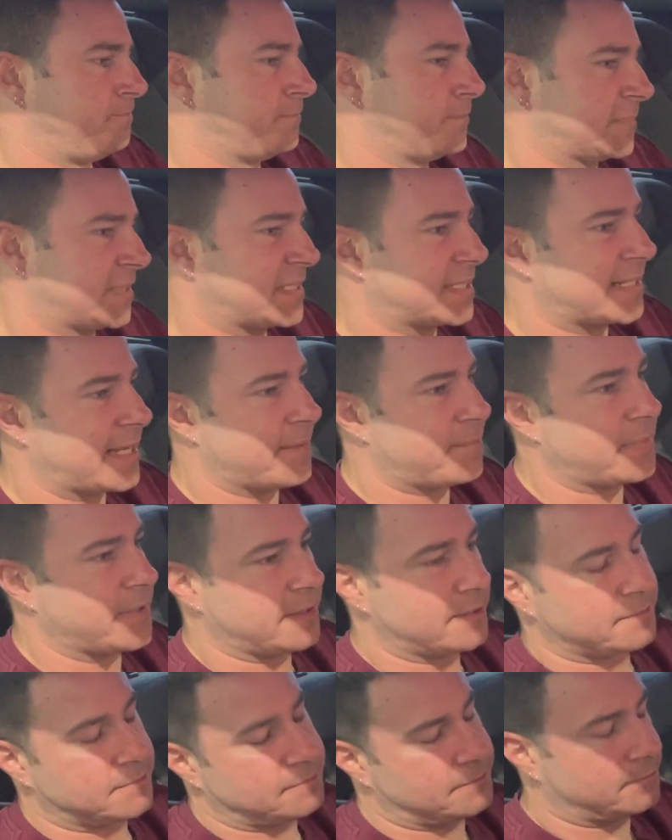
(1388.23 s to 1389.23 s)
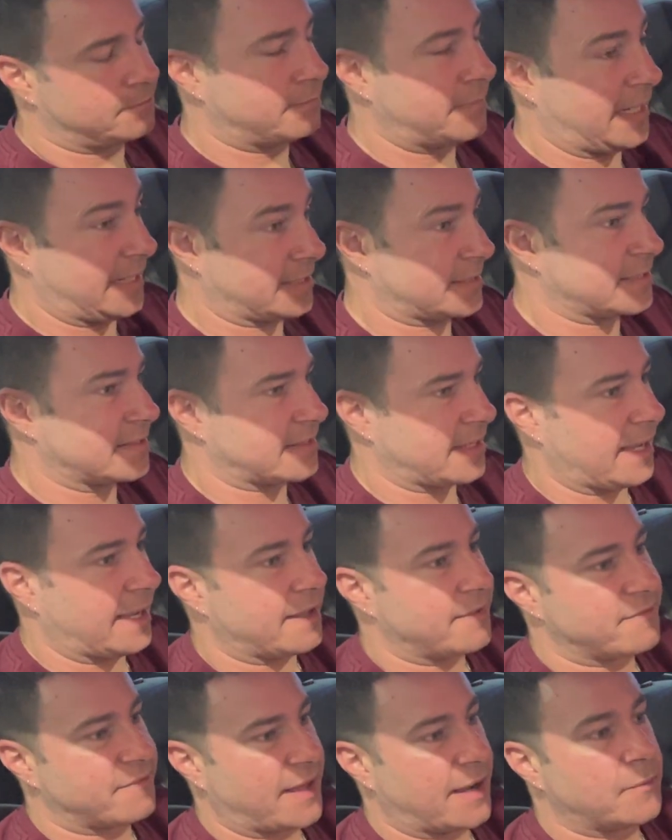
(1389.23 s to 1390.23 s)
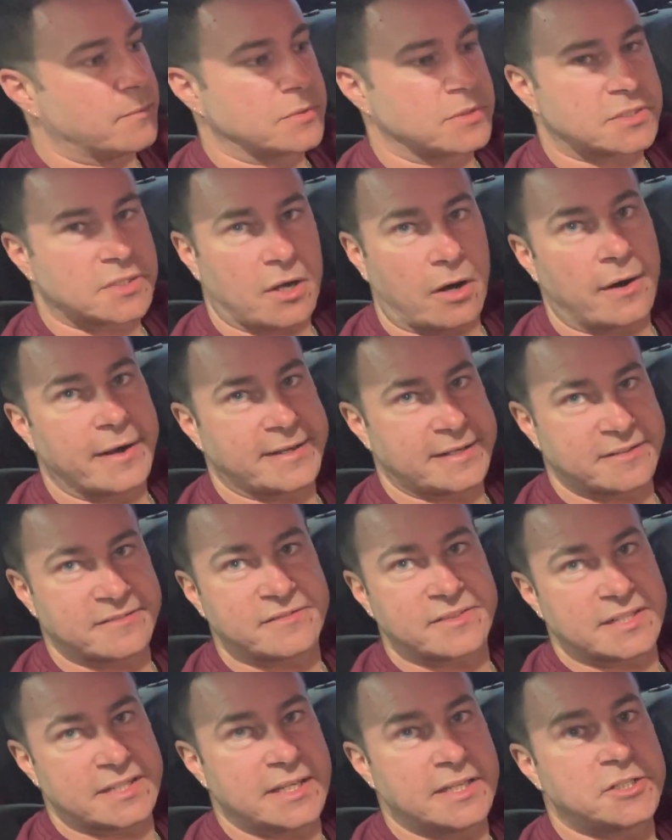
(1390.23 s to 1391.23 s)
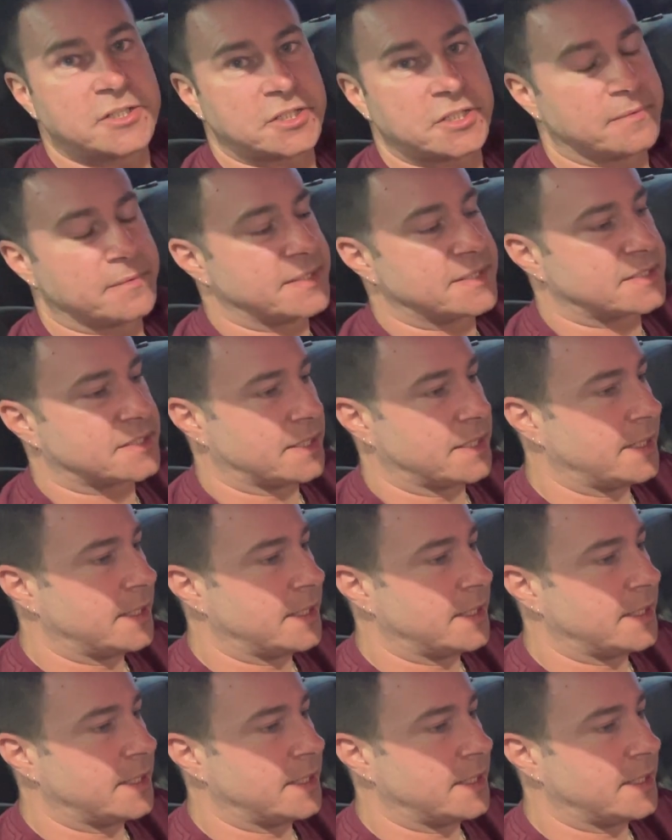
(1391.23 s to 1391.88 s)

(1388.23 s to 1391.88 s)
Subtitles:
skipping back to that was kind of the issue. Is